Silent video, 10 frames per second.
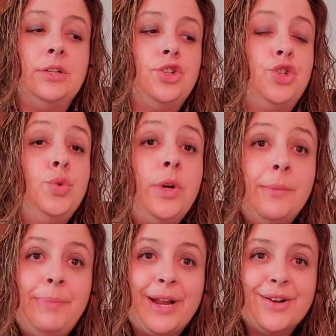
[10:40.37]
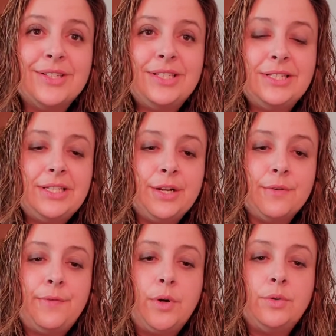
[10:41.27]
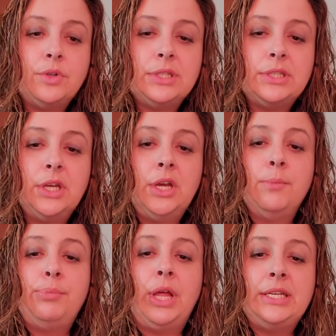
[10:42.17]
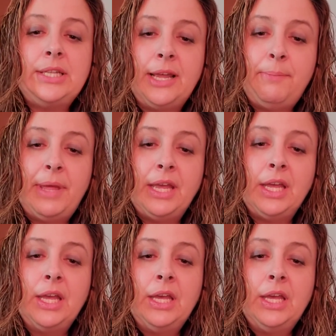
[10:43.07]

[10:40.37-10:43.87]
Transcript: shoe comparisons here, folks, blood typing,